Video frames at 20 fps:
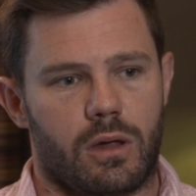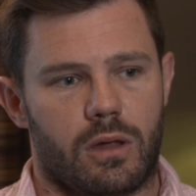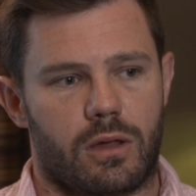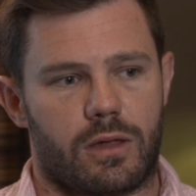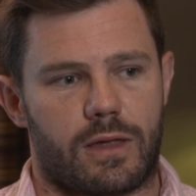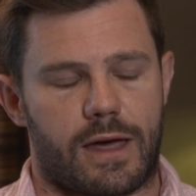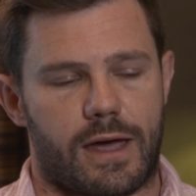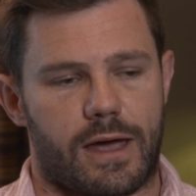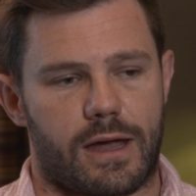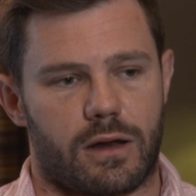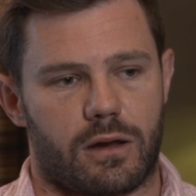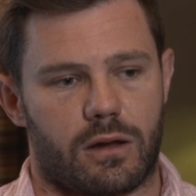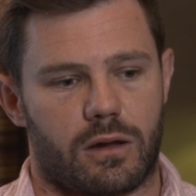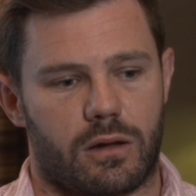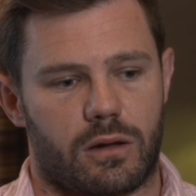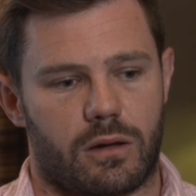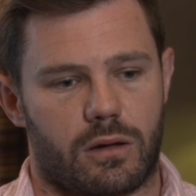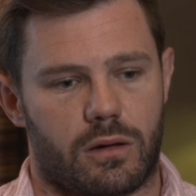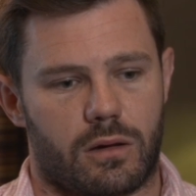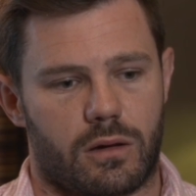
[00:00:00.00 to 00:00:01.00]
Then,
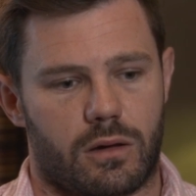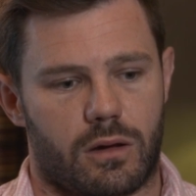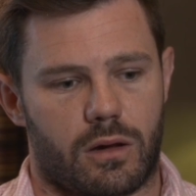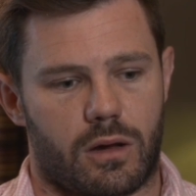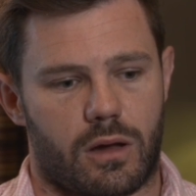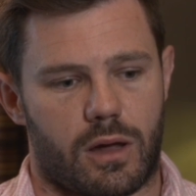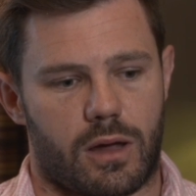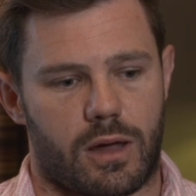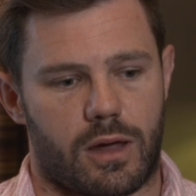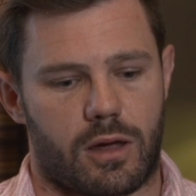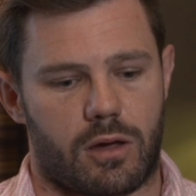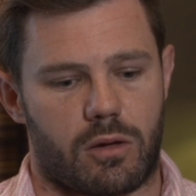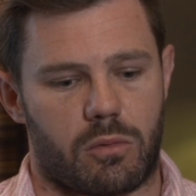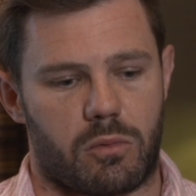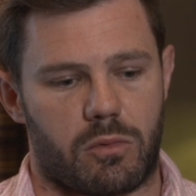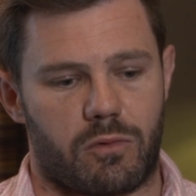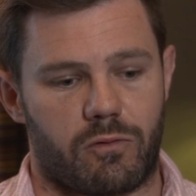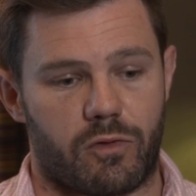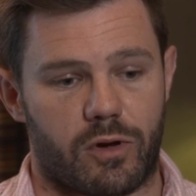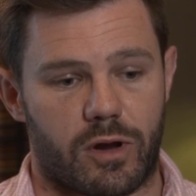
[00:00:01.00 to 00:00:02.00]

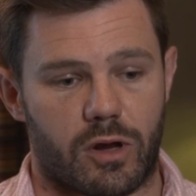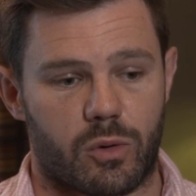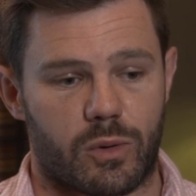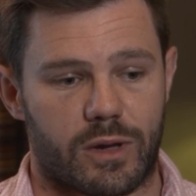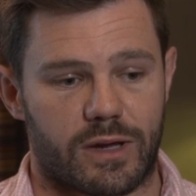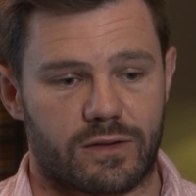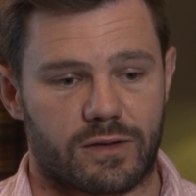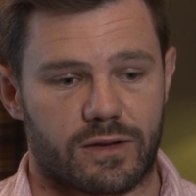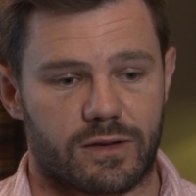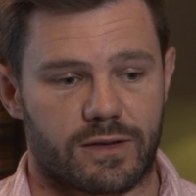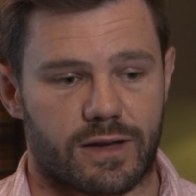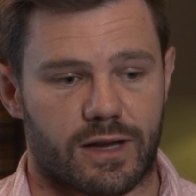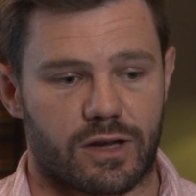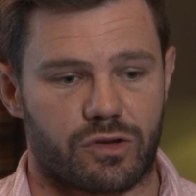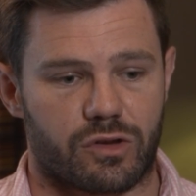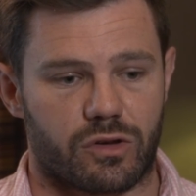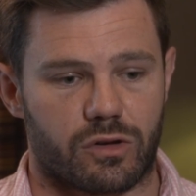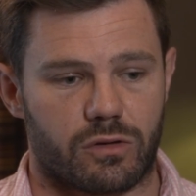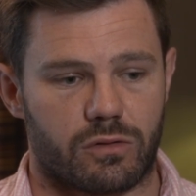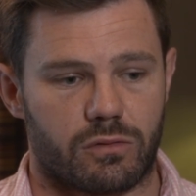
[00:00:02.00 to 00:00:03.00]
in very quick
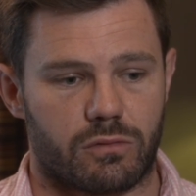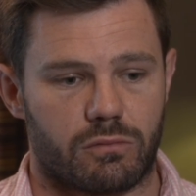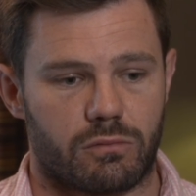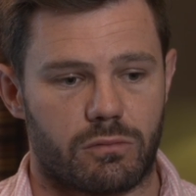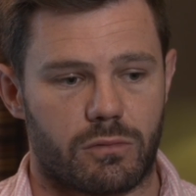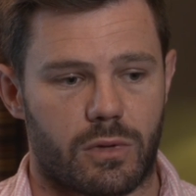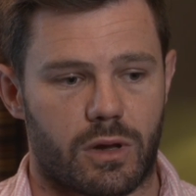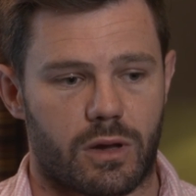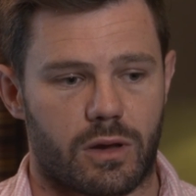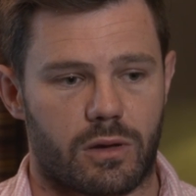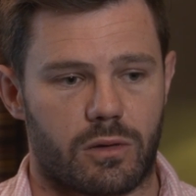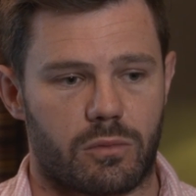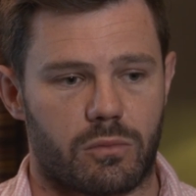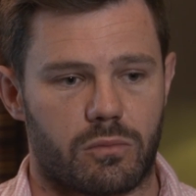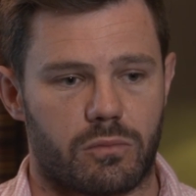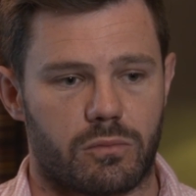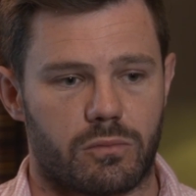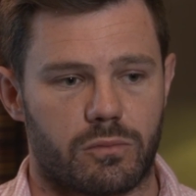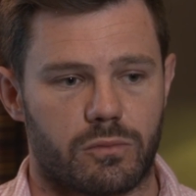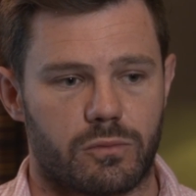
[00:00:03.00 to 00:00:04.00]
succession,
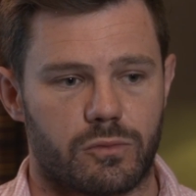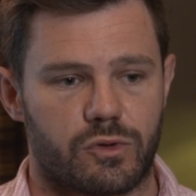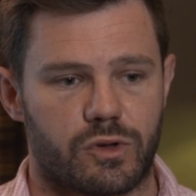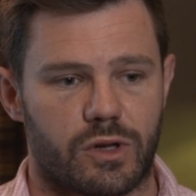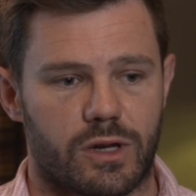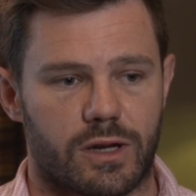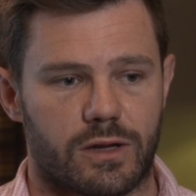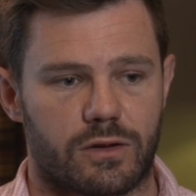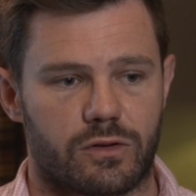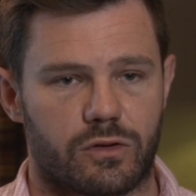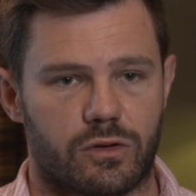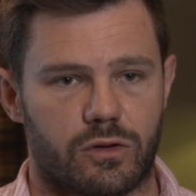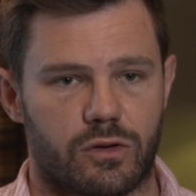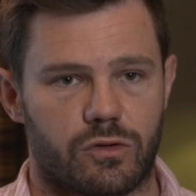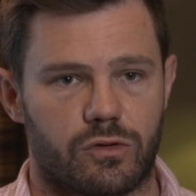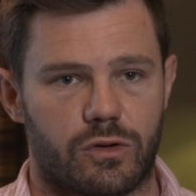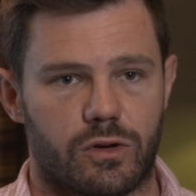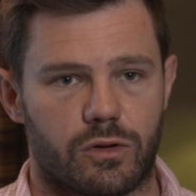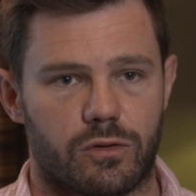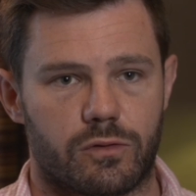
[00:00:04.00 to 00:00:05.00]
she had
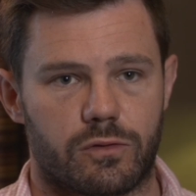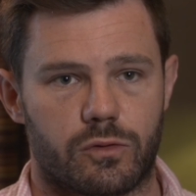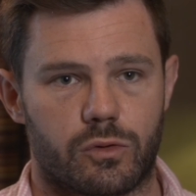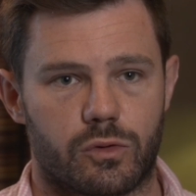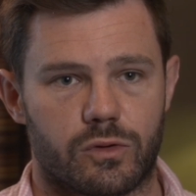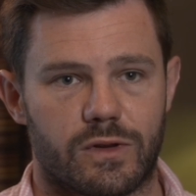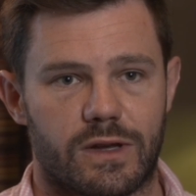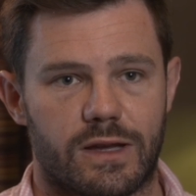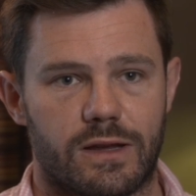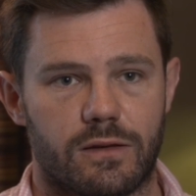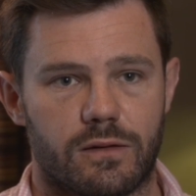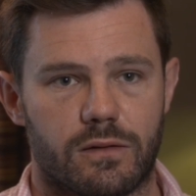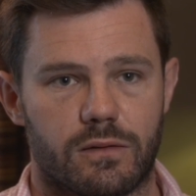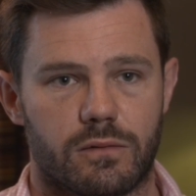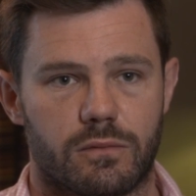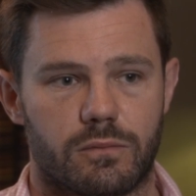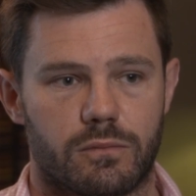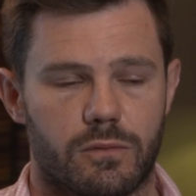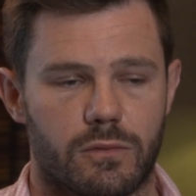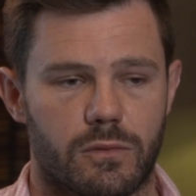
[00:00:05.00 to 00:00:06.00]
surgery on the 14th.
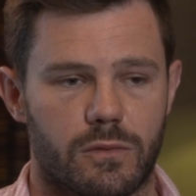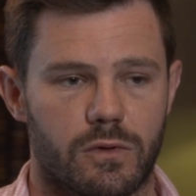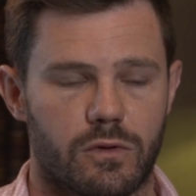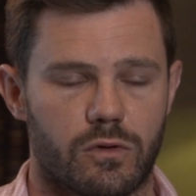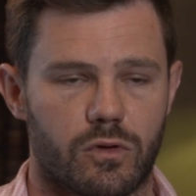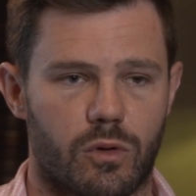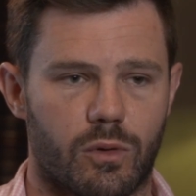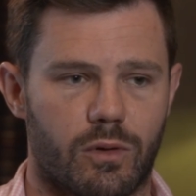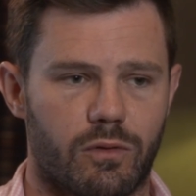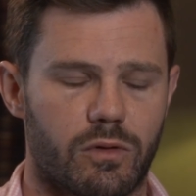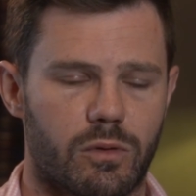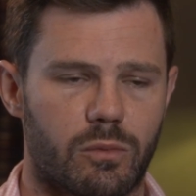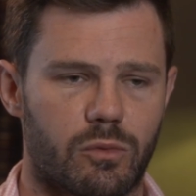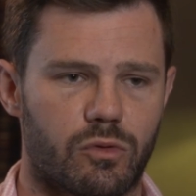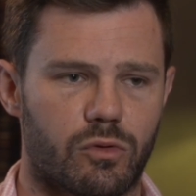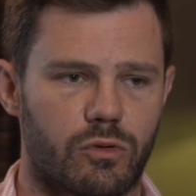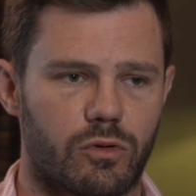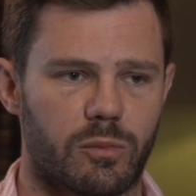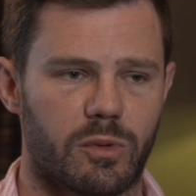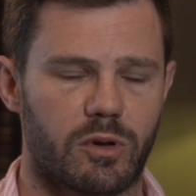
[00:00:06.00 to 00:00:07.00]
So everything
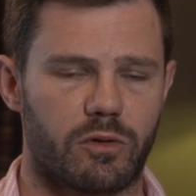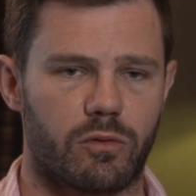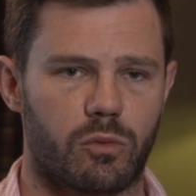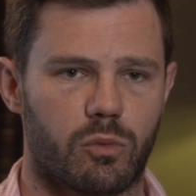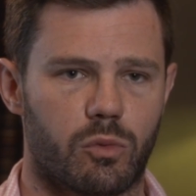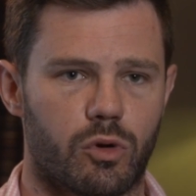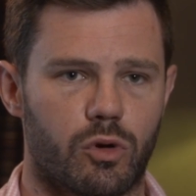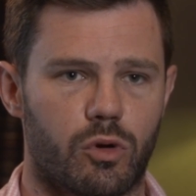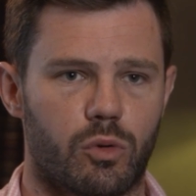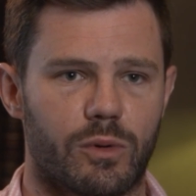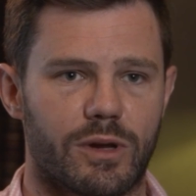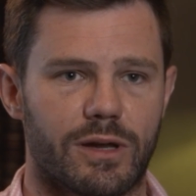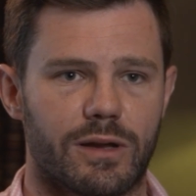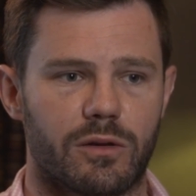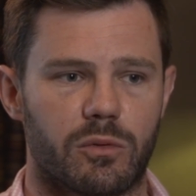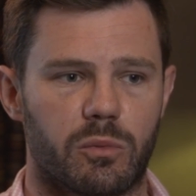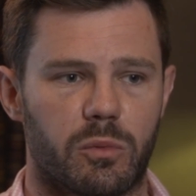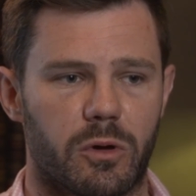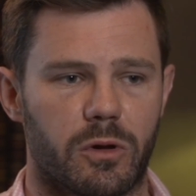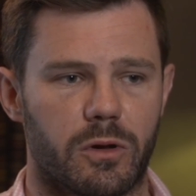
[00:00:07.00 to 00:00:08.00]
was all a bit of a
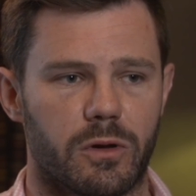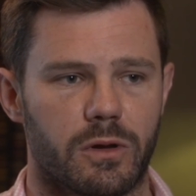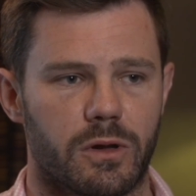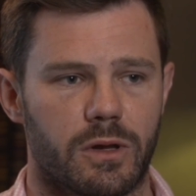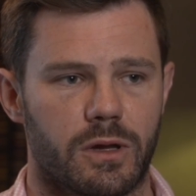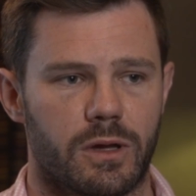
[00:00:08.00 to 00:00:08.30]
whirlwind, but